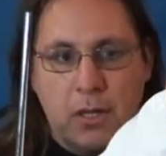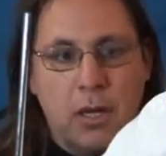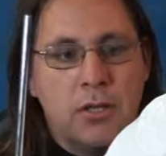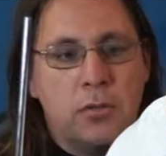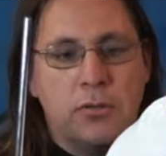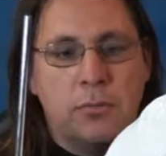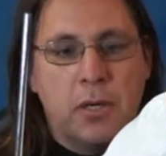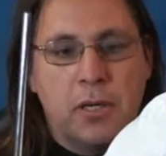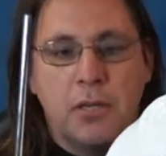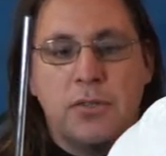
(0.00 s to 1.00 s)
I used
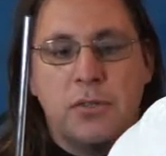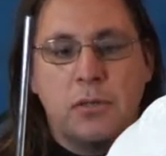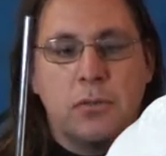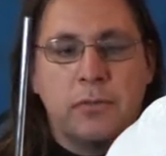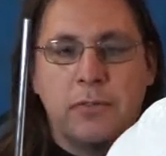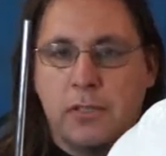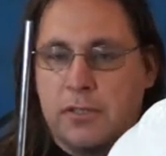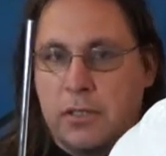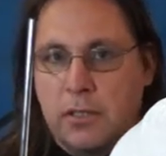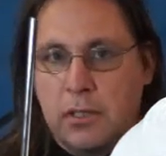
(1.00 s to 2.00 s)
my zero infill
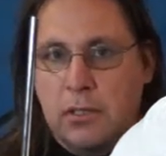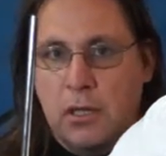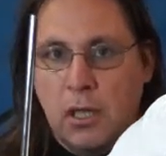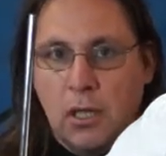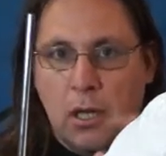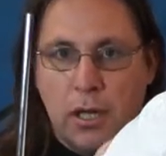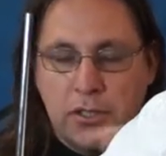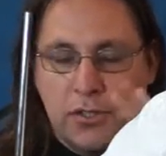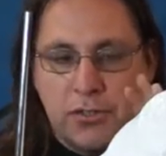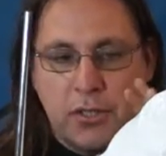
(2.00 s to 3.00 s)
technique. I
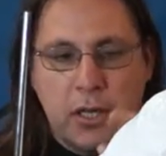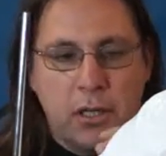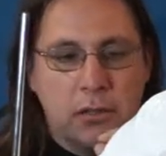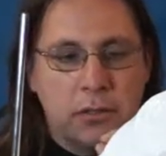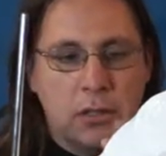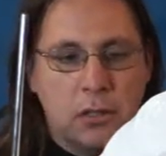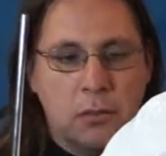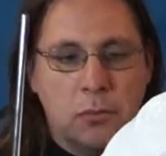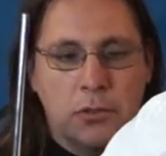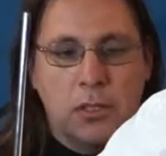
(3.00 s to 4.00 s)
just scaled a
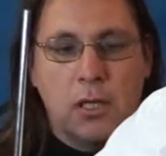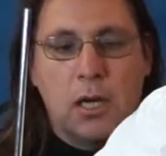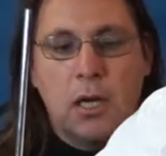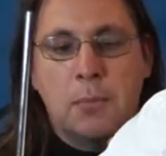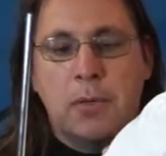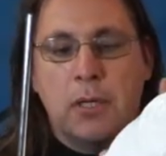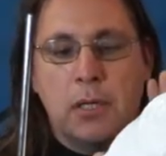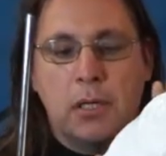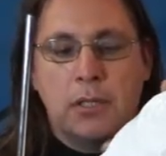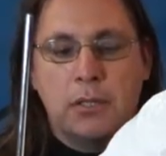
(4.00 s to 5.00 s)
model up
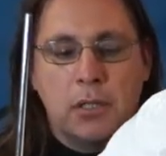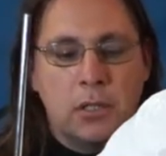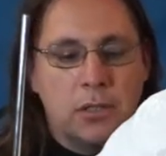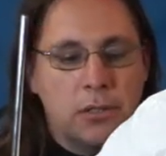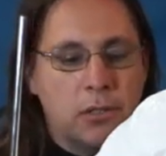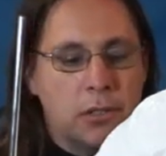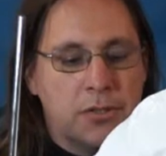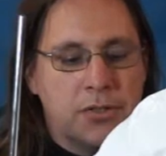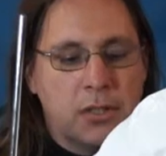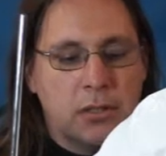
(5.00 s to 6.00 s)
and
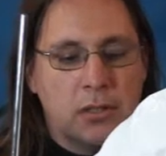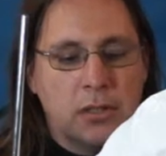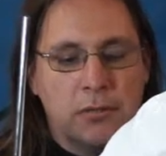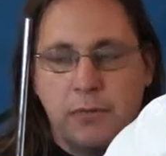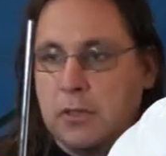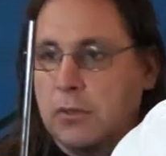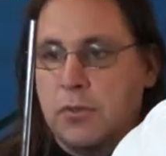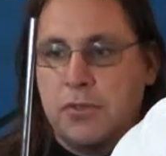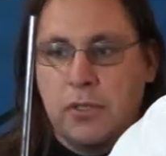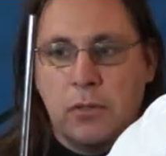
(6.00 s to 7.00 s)
set infill to
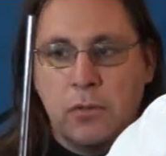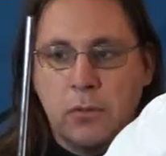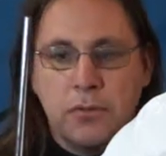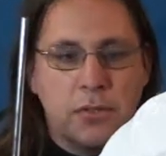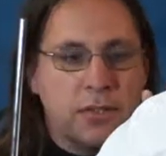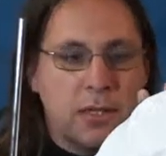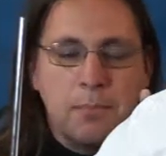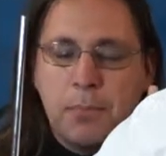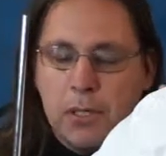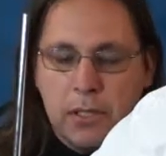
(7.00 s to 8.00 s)
0, so it's
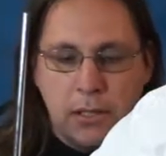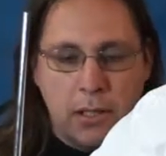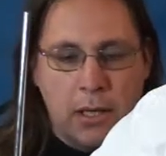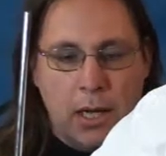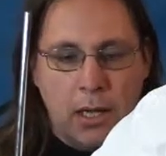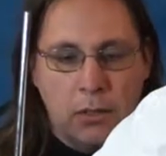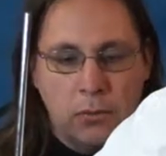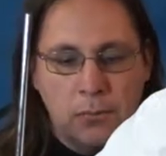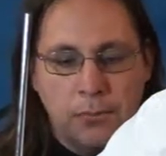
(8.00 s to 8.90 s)
completely hollow.